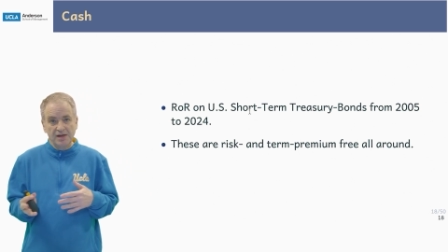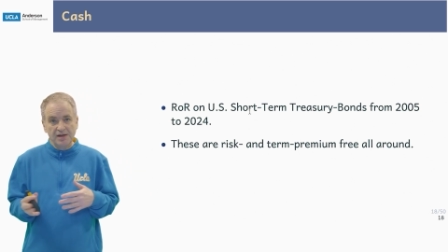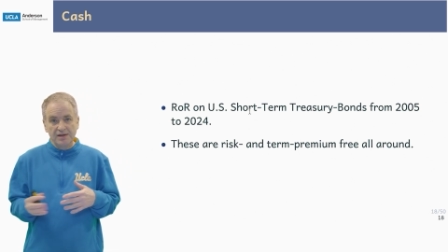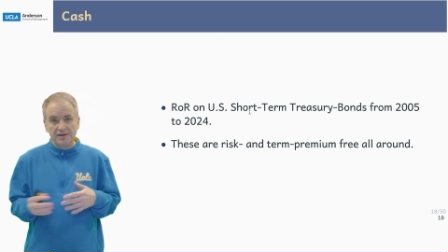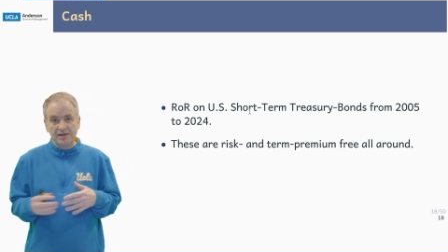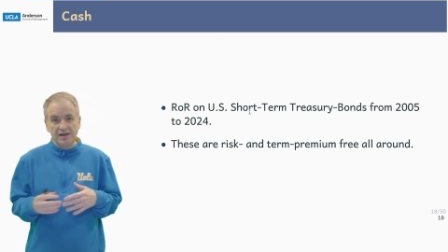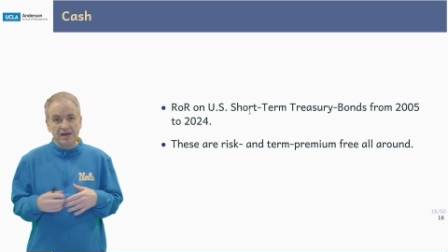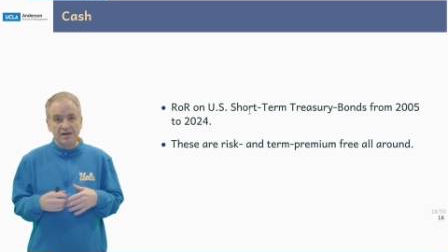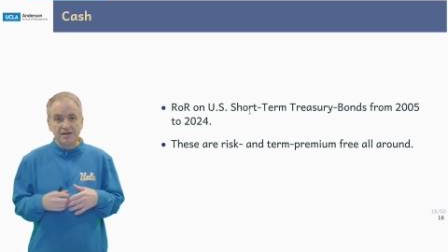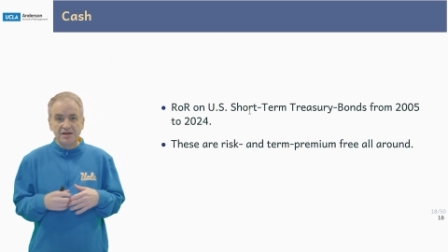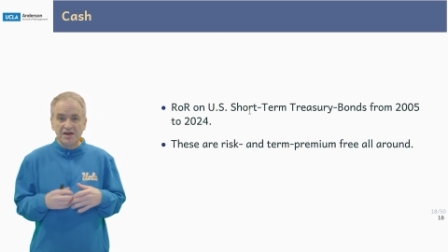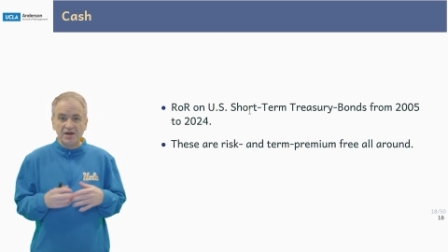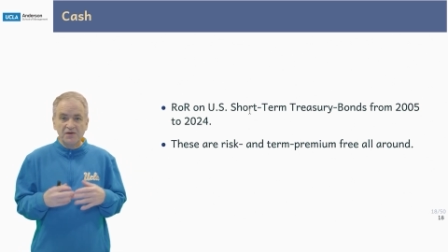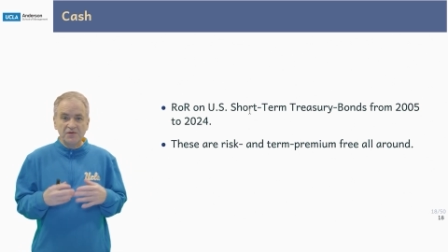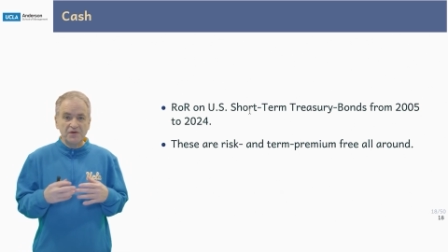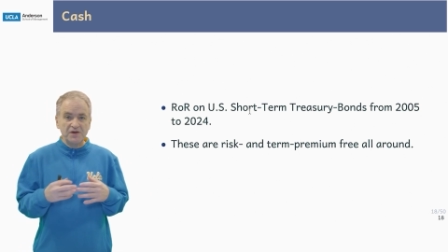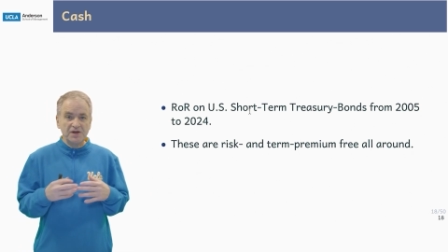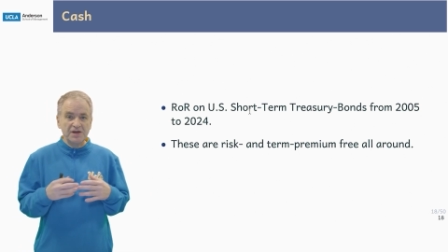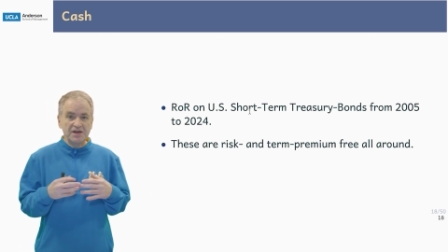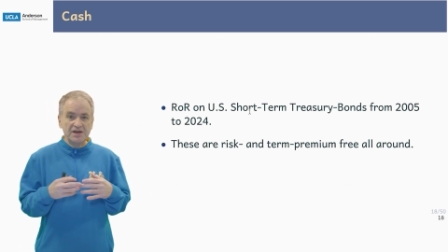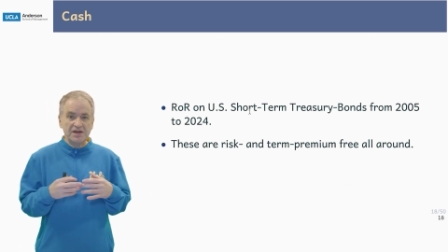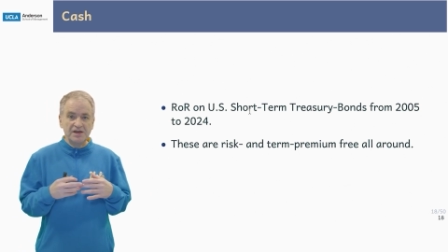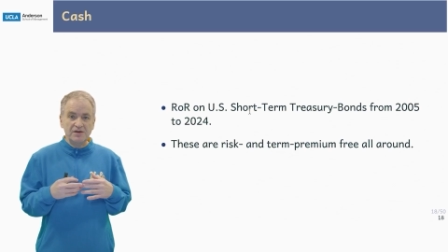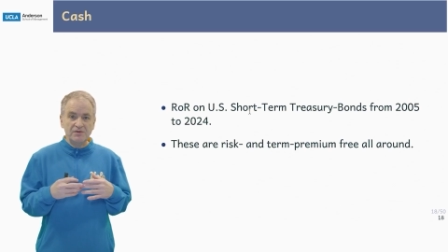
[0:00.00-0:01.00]
They're
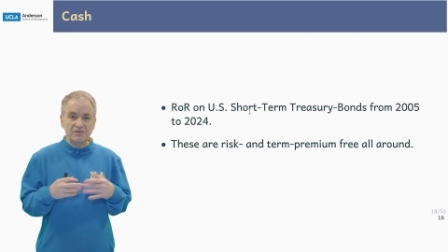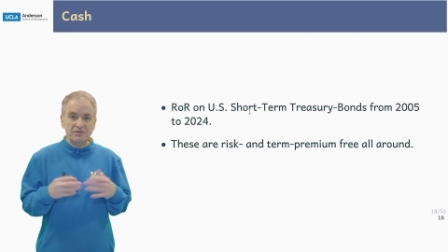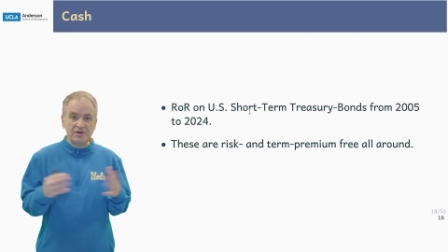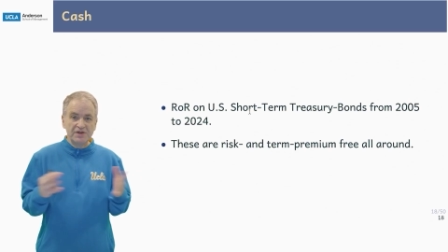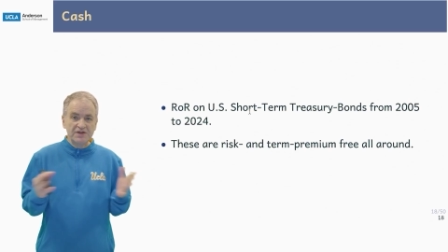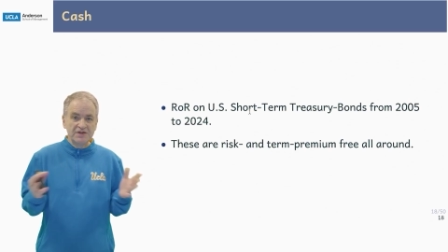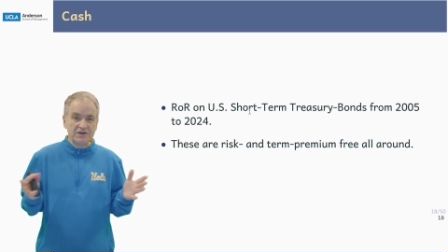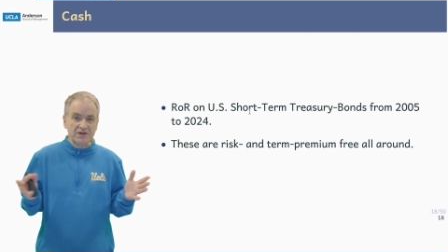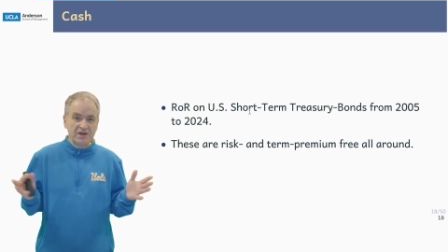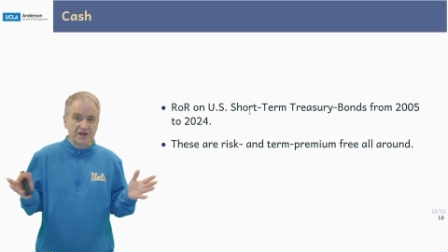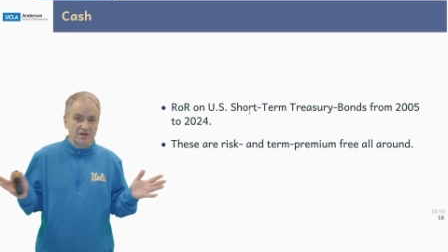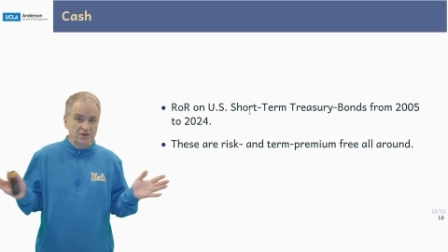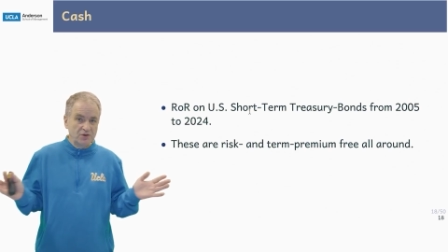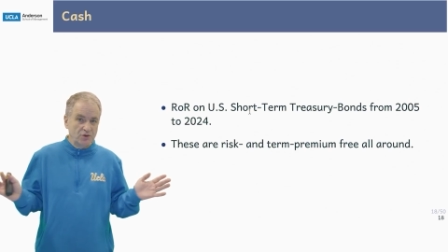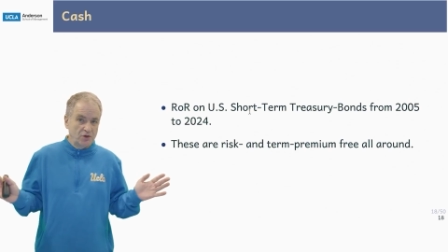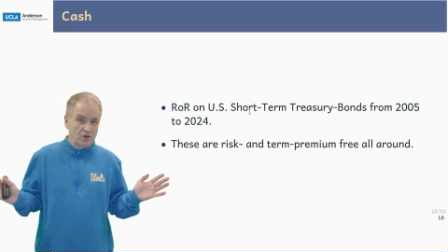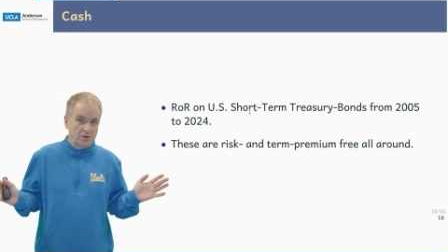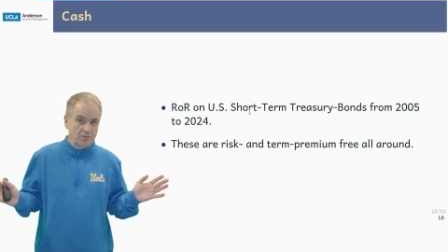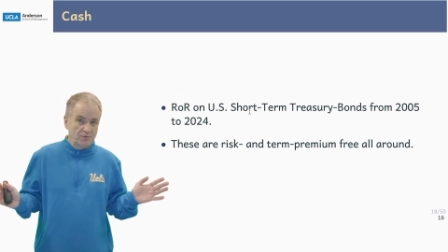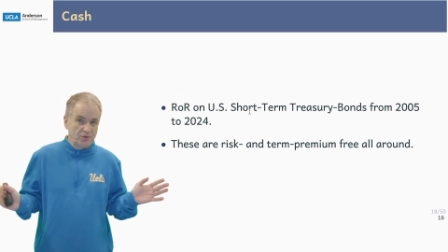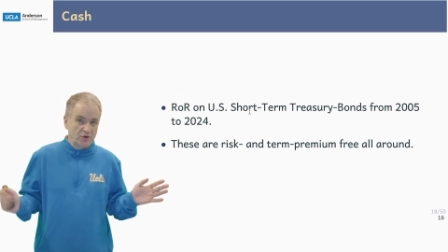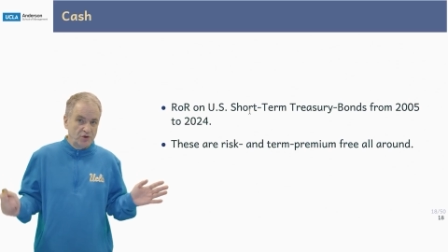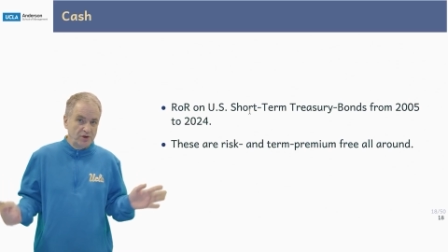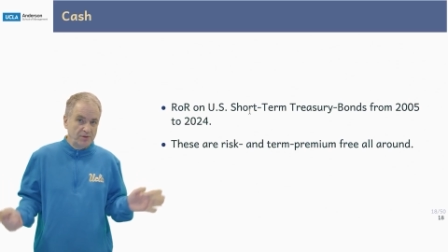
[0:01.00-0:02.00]
definitely risk and
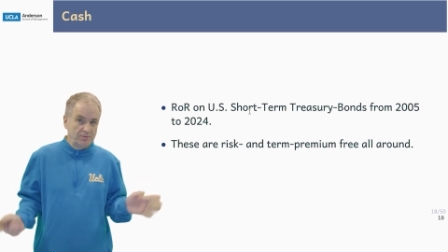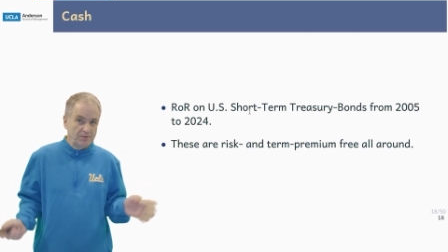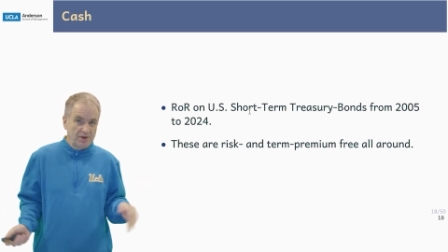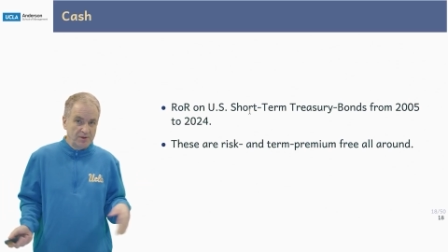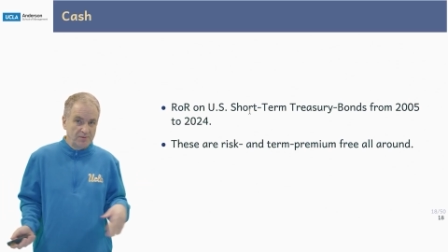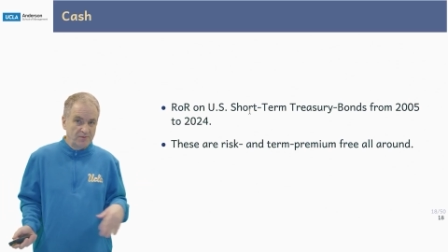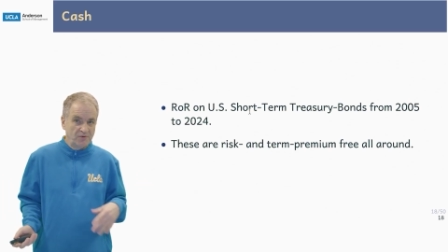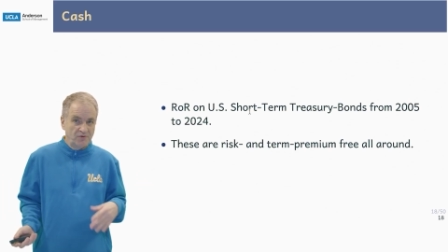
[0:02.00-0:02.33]
term premium